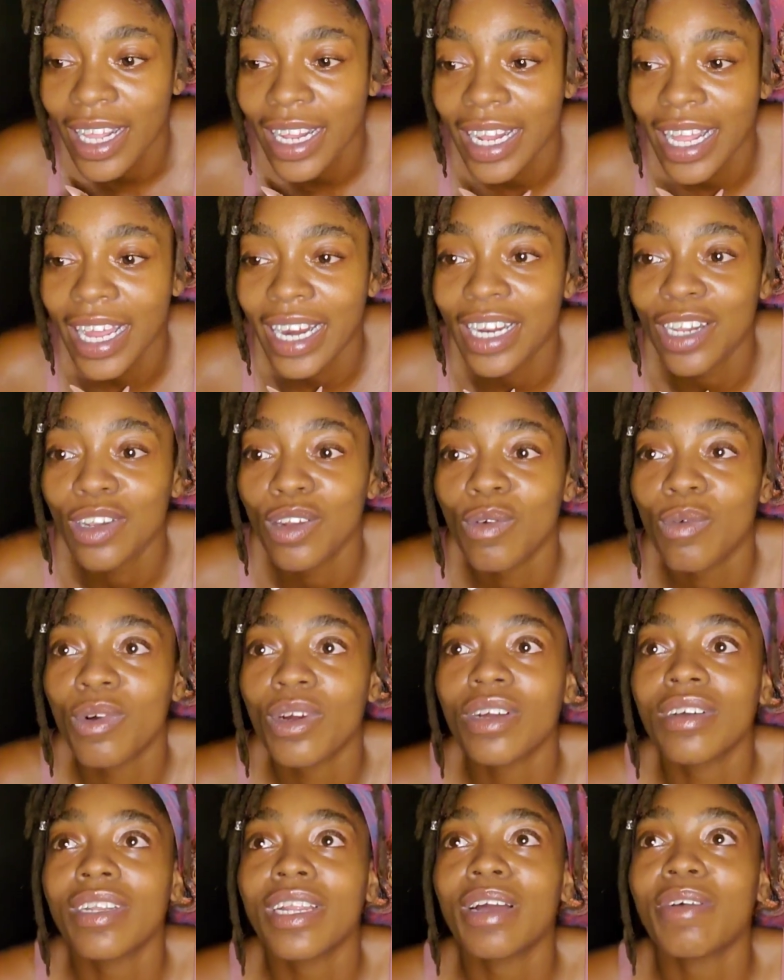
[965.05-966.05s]
that in the
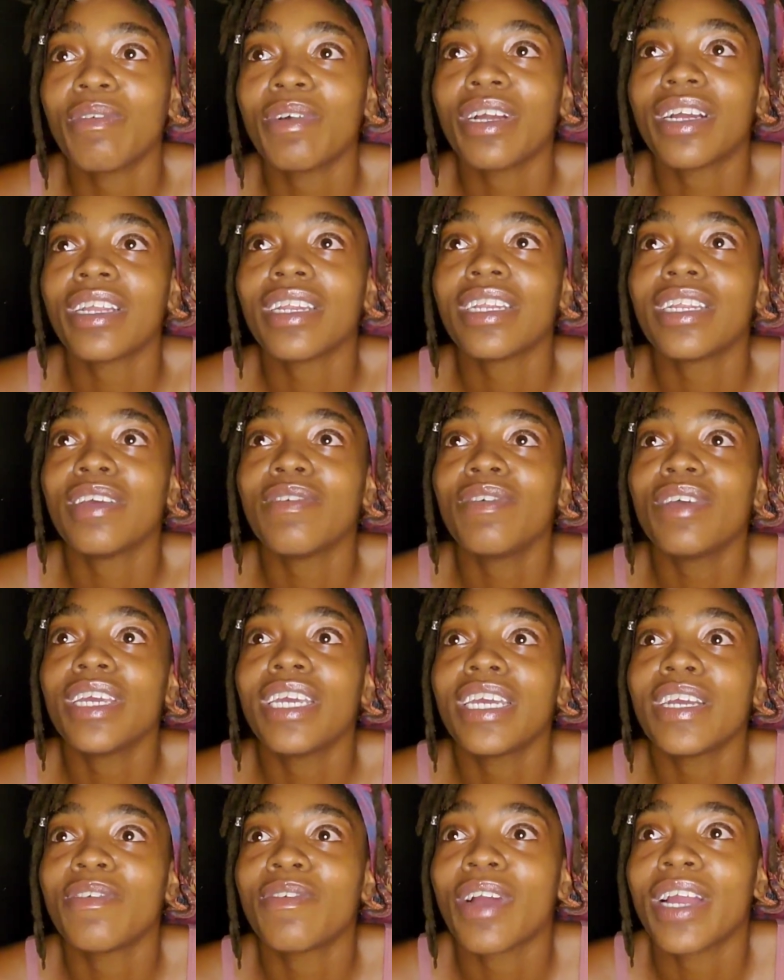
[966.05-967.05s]
world that we are living
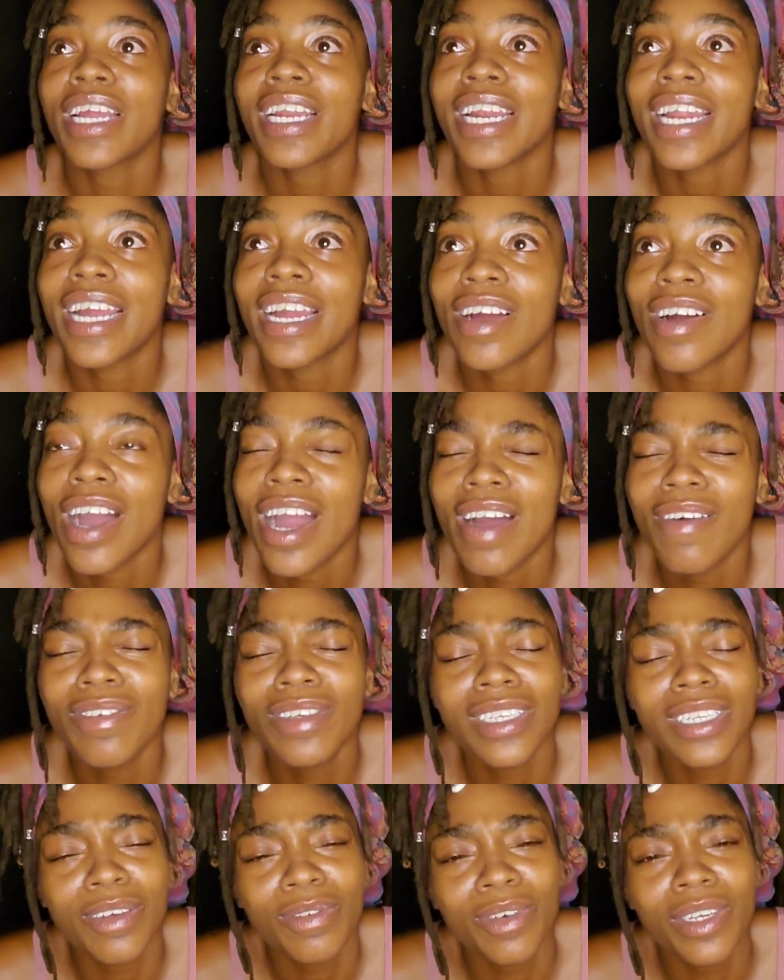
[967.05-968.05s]
in right now,
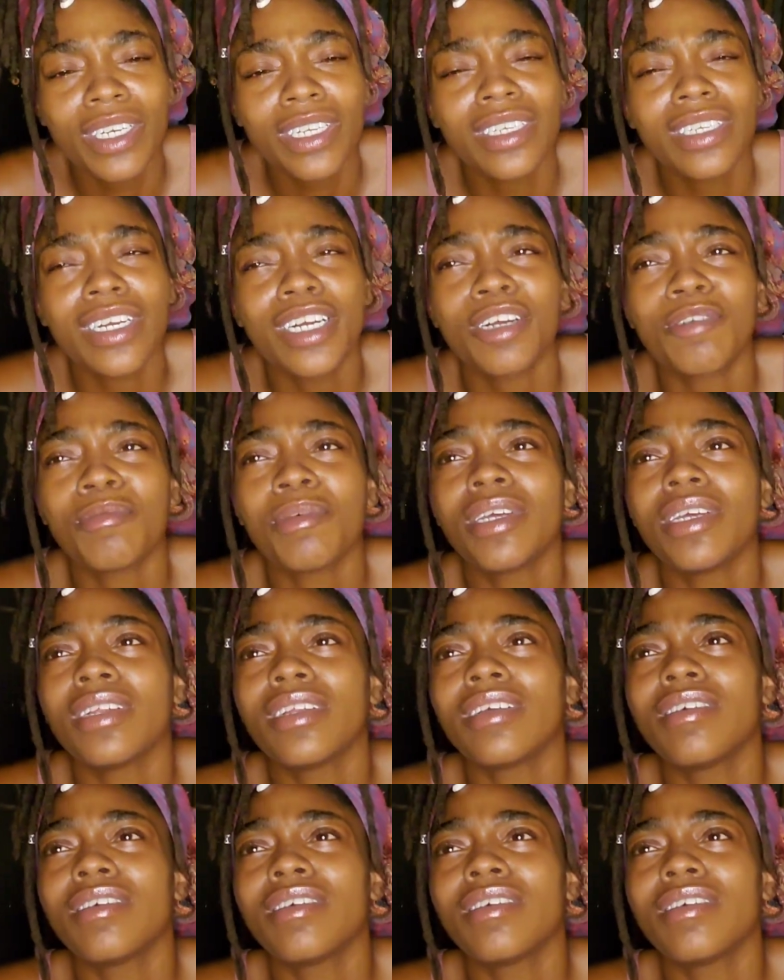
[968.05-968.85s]
obviously with discernment,